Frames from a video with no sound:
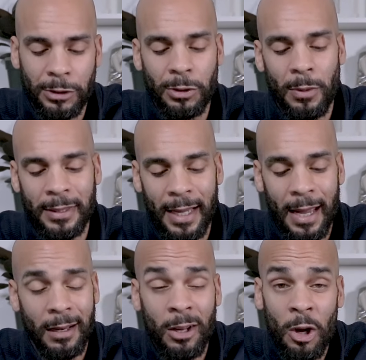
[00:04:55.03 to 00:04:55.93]
So
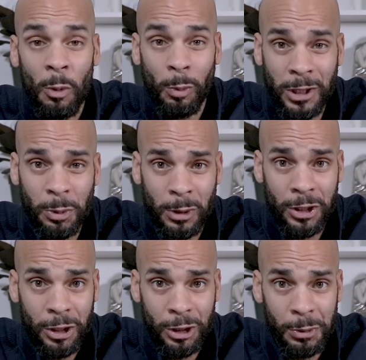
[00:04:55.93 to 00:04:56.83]
again, which one
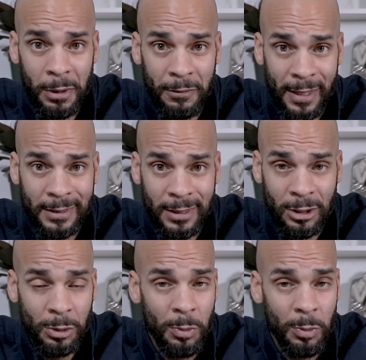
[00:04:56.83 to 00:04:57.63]
should you invest into?